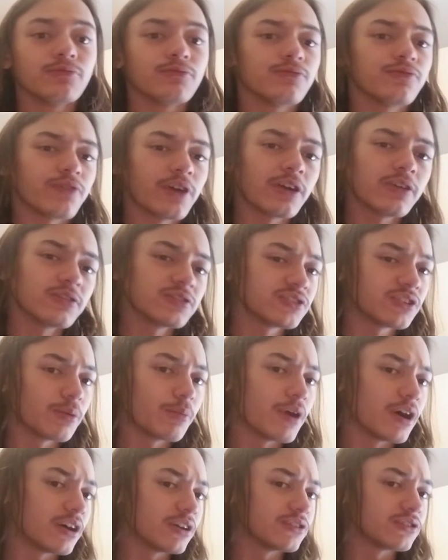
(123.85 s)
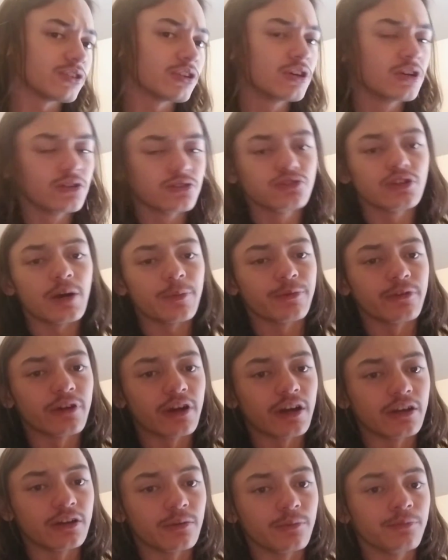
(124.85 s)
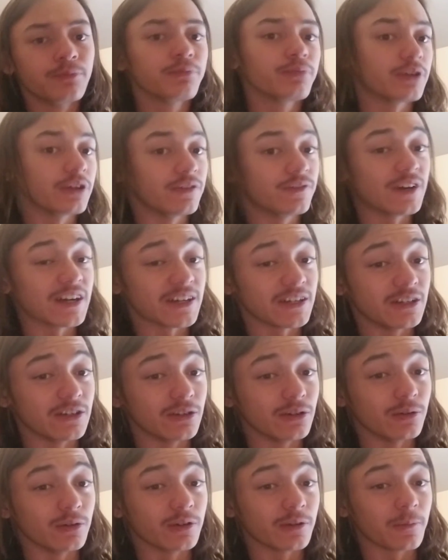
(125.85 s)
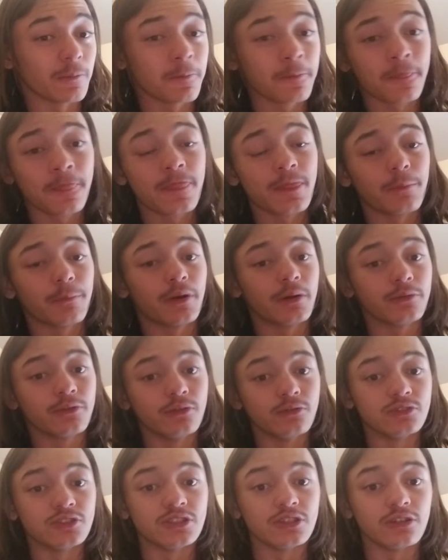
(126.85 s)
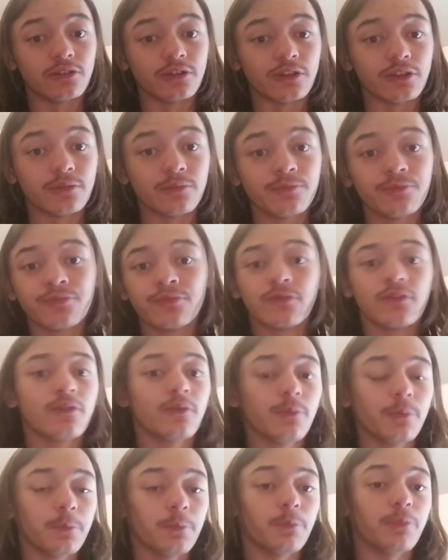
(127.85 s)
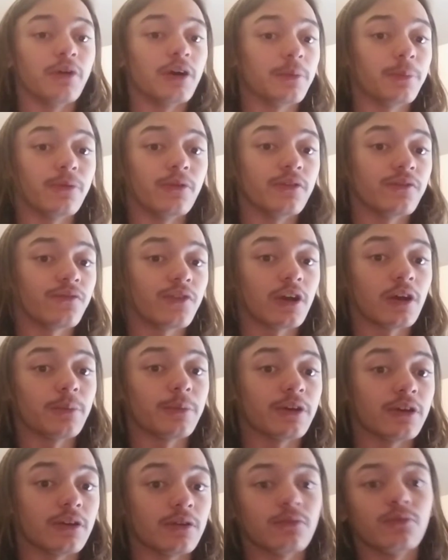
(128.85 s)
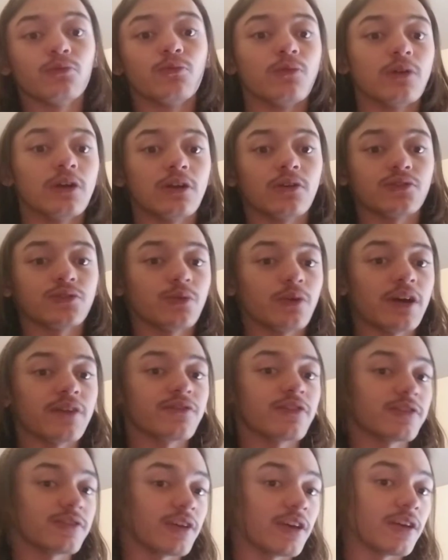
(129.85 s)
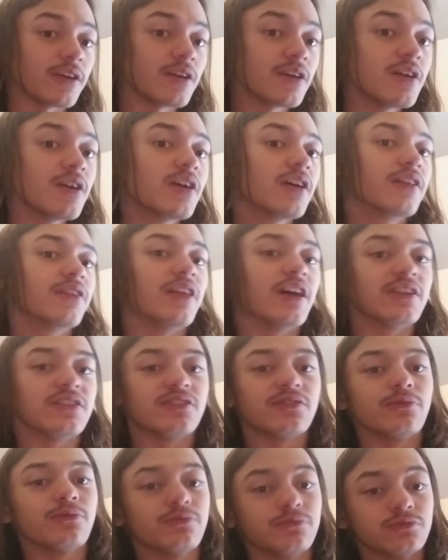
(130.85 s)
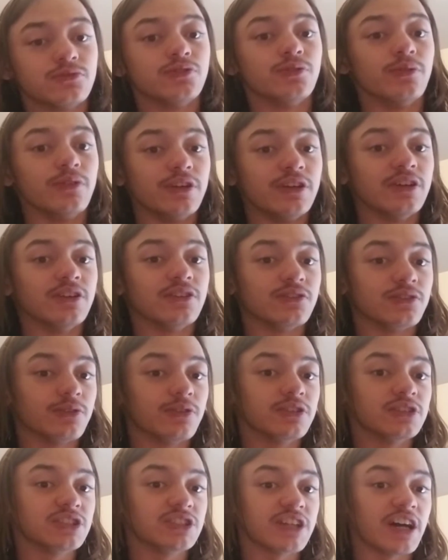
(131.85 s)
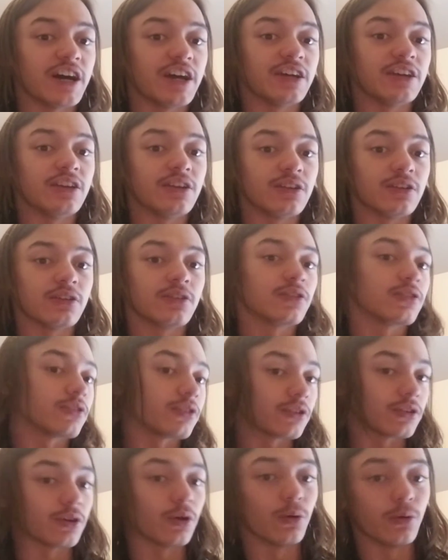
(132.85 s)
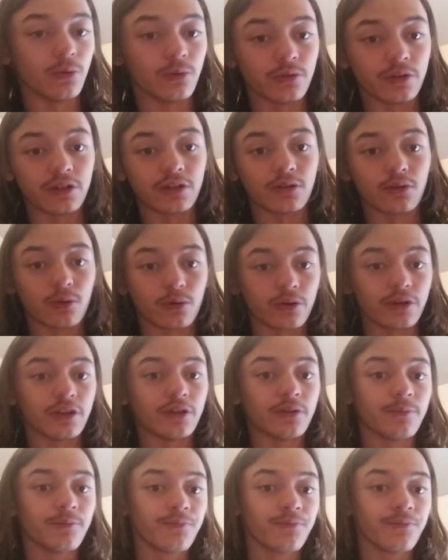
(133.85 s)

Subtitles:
Franklin's Demise, drop your item, pretty fucking annoying. Barbecue and Chili, blood point farming. What else do I have to say? That's truly his shine and gold and glory.